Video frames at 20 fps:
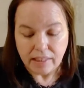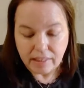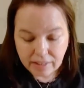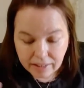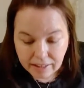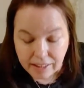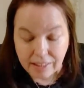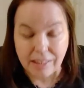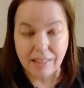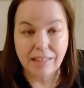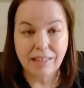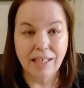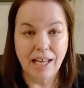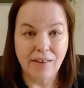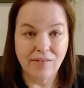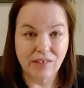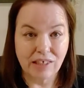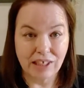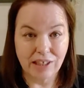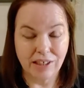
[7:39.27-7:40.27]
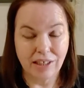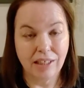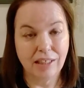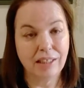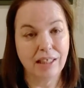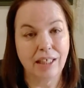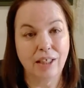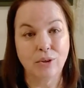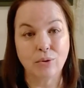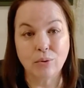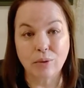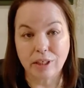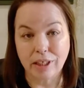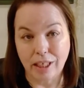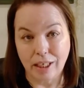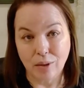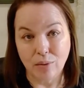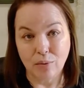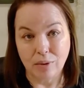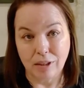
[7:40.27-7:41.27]
this is everything they
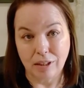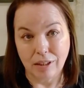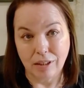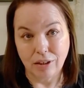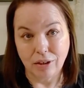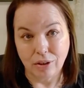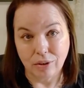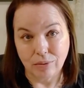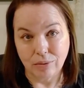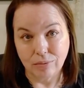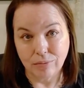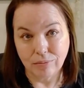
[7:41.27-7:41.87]
create within you.